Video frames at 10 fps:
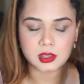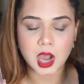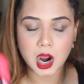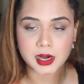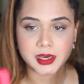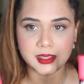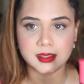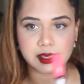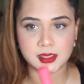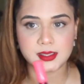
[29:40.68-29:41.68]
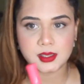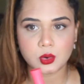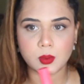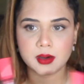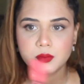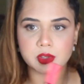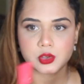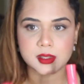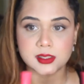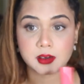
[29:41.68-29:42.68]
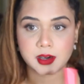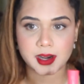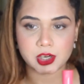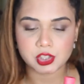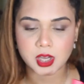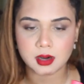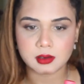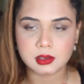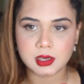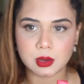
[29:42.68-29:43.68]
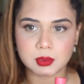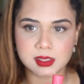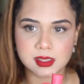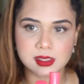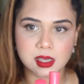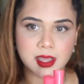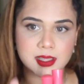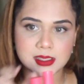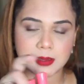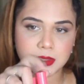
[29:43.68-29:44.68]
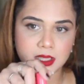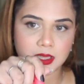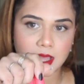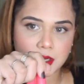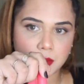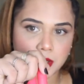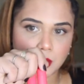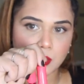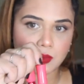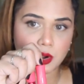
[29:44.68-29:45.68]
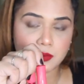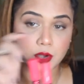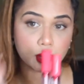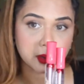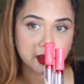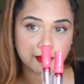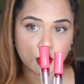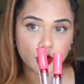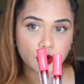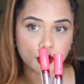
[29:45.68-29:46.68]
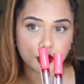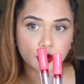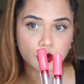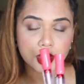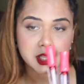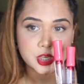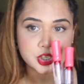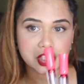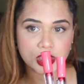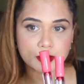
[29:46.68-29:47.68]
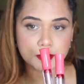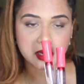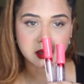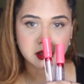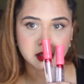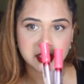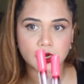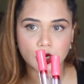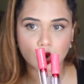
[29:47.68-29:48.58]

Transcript: RD301, which was a reddish color. Now this is again something that you can go for if you're looking for a cheap tint